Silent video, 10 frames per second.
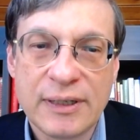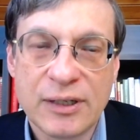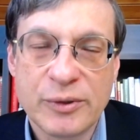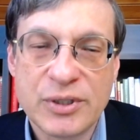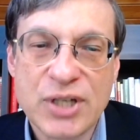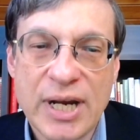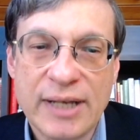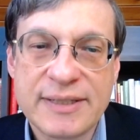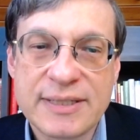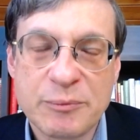you know, the
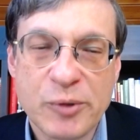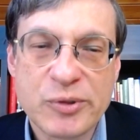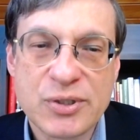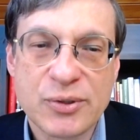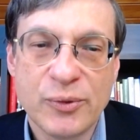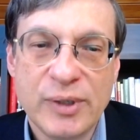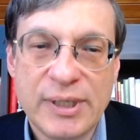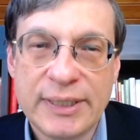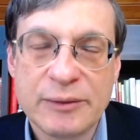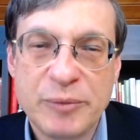child is supposed to
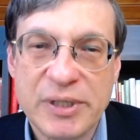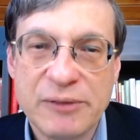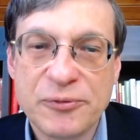be